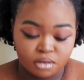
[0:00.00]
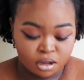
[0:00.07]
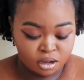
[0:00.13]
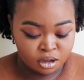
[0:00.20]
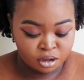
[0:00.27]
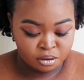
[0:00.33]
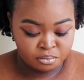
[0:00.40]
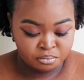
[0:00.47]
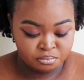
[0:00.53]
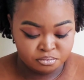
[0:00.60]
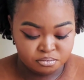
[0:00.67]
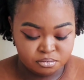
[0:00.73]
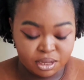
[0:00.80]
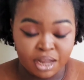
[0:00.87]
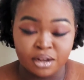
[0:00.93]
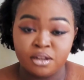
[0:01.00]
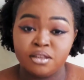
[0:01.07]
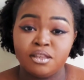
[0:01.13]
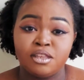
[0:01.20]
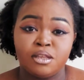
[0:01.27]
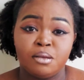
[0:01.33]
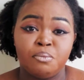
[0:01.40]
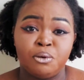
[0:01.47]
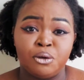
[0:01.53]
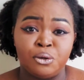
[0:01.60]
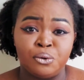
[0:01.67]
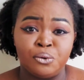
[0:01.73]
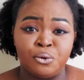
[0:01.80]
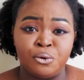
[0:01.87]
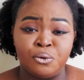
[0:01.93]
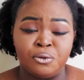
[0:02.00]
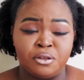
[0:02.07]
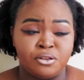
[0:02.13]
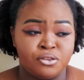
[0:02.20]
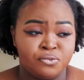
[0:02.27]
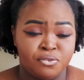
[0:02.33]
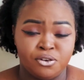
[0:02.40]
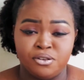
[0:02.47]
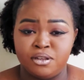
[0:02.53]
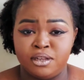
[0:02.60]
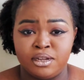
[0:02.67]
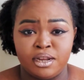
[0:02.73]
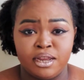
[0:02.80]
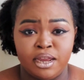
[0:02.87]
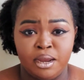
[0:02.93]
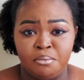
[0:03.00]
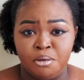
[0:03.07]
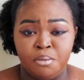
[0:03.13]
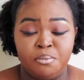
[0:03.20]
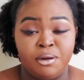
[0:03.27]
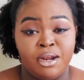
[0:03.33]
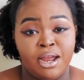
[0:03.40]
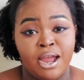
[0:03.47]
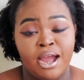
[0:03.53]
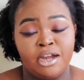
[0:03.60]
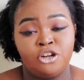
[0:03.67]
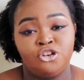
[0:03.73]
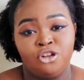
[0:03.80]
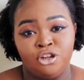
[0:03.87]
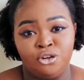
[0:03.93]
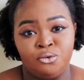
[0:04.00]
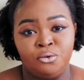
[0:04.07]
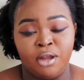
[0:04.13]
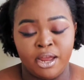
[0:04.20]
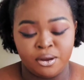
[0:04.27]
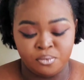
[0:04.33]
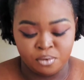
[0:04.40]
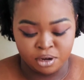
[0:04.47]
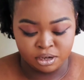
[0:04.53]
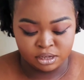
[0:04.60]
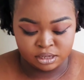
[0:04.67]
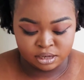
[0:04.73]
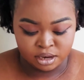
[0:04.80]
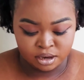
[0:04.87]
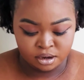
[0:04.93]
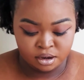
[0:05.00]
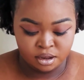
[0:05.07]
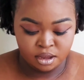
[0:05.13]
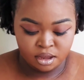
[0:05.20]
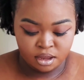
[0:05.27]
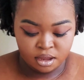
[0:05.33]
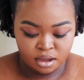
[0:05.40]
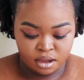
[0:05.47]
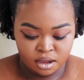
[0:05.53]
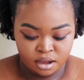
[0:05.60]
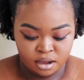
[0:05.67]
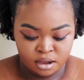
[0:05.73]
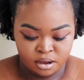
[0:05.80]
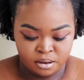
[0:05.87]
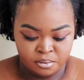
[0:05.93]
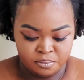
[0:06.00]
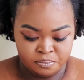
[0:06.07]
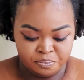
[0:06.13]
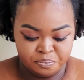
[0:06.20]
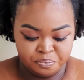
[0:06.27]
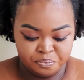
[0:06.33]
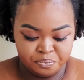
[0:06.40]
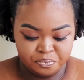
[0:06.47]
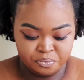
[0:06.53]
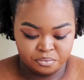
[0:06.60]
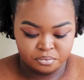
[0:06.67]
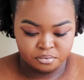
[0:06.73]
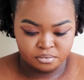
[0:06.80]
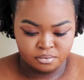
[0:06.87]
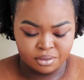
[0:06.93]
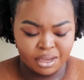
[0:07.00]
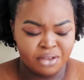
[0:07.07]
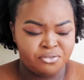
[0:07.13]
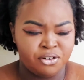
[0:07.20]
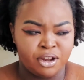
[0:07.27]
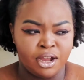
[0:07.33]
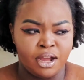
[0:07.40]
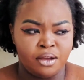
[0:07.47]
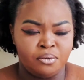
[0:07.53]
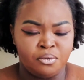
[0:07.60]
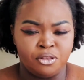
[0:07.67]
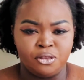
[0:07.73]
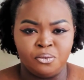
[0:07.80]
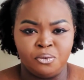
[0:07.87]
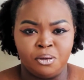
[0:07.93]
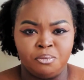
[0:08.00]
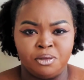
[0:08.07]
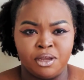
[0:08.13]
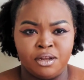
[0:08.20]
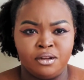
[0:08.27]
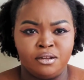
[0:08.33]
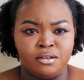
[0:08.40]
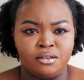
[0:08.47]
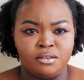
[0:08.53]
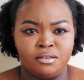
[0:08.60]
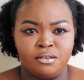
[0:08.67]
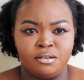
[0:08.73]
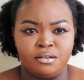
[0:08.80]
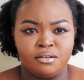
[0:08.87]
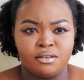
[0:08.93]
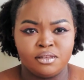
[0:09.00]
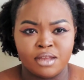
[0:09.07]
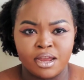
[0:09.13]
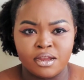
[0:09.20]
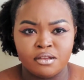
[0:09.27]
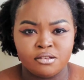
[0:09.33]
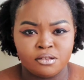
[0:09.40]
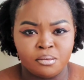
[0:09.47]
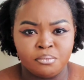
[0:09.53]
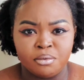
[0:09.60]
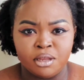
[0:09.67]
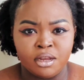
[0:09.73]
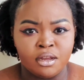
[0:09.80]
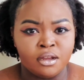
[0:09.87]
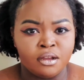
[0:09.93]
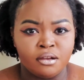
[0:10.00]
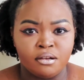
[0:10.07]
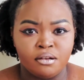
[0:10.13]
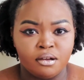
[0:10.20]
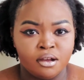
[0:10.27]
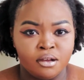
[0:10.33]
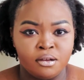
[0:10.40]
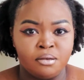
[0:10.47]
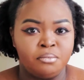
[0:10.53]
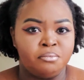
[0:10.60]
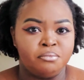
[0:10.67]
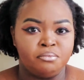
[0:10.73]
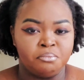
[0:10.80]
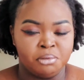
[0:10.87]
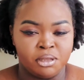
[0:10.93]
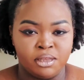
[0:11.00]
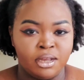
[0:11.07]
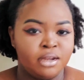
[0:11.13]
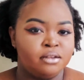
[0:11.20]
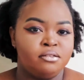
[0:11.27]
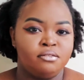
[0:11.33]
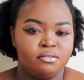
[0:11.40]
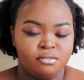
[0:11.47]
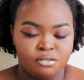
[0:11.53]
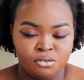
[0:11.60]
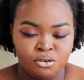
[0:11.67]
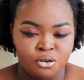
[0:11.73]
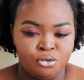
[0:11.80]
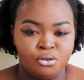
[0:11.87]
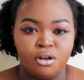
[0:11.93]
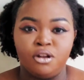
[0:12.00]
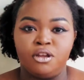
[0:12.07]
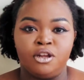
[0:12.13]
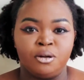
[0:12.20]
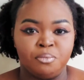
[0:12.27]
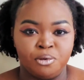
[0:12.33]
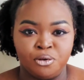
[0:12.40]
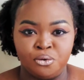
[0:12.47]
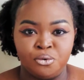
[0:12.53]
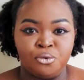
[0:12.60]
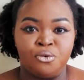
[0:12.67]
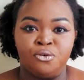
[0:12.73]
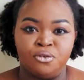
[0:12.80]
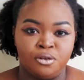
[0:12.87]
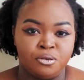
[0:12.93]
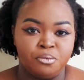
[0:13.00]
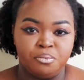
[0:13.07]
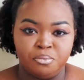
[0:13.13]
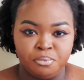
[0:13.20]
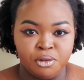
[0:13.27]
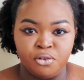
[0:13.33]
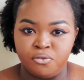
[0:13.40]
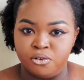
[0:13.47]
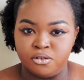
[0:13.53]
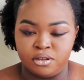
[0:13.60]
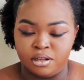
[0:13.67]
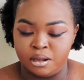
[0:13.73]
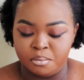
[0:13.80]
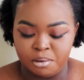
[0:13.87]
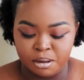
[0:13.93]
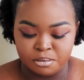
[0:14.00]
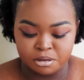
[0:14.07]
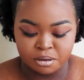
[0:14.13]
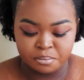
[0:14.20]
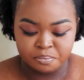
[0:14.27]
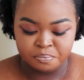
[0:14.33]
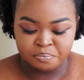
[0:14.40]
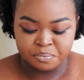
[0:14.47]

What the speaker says: I looked this up on Google. That's the first thing that came up, and I actually do like what it said. I forgot what the website is. Psych something. But that's, you can look it up on Google. It'll be the first thing that pops up.